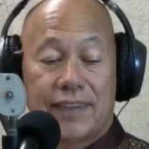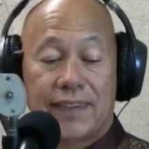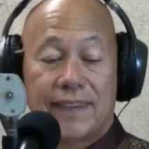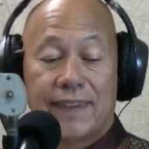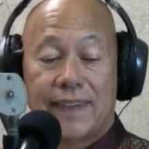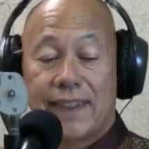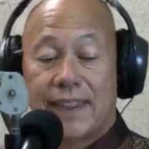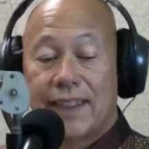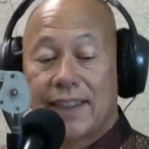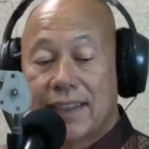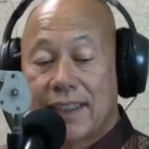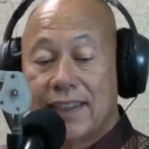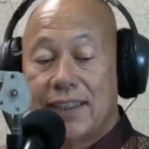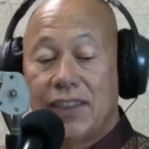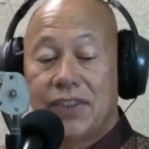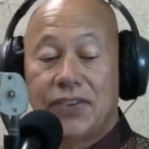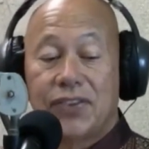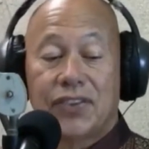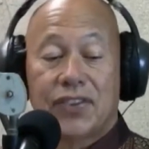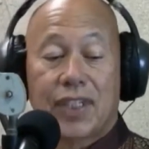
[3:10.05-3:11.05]
So the
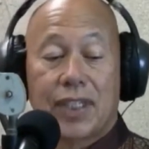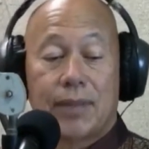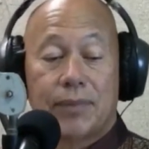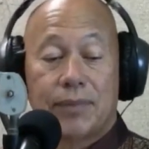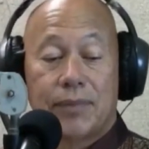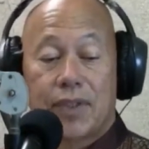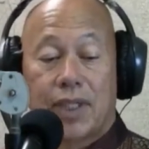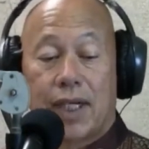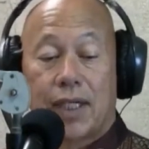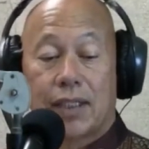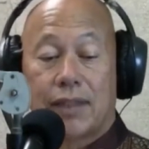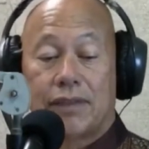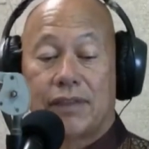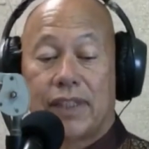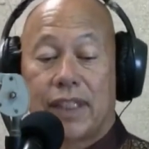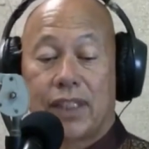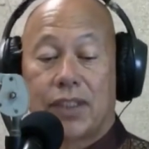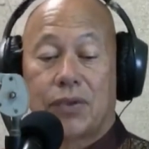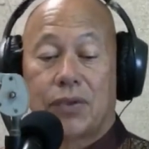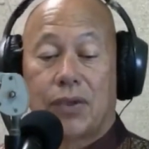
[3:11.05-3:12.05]
news comes out of
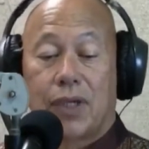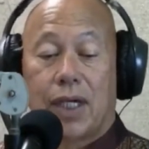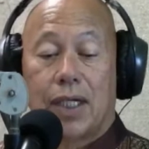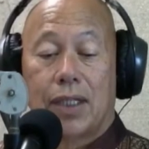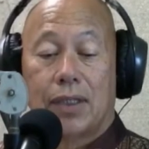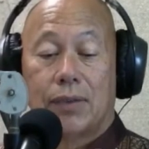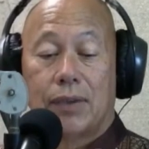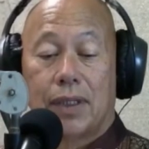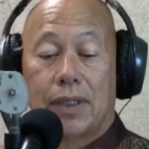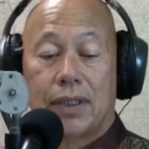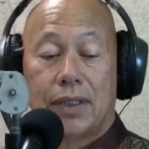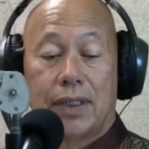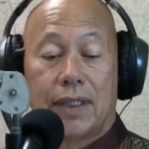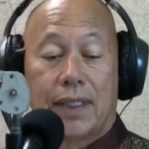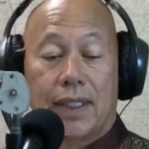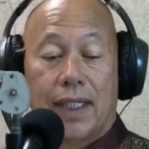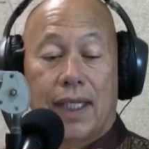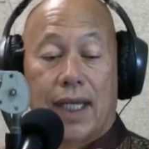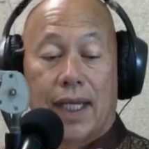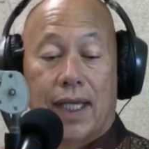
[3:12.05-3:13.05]
Nicaragua,
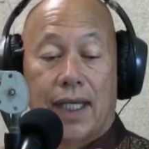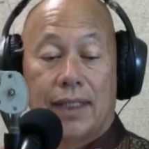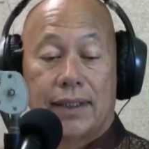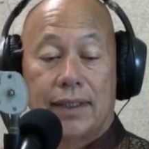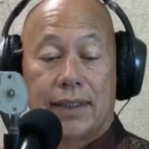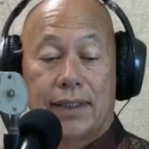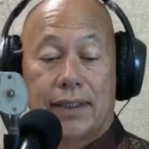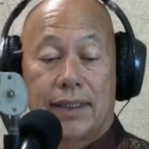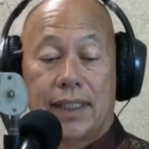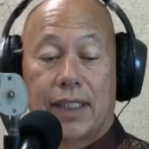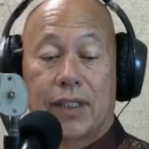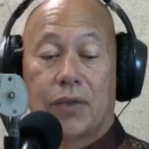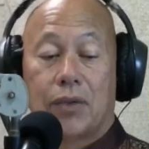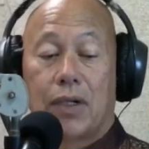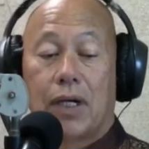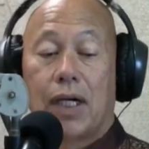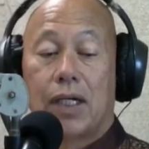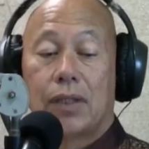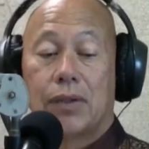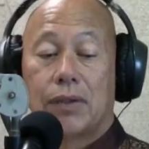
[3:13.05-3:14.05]
and
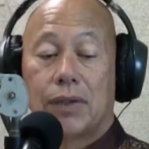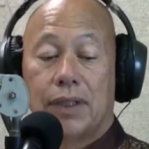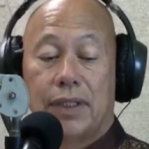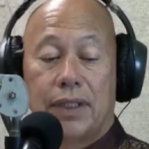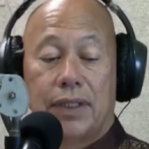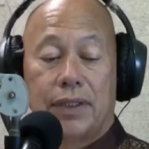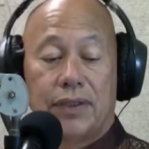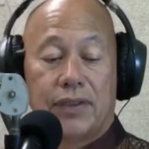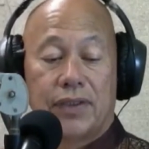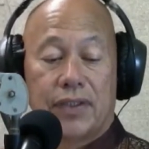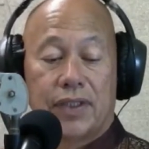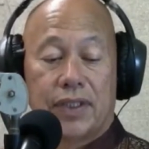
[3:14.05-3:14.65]
Nicaragua is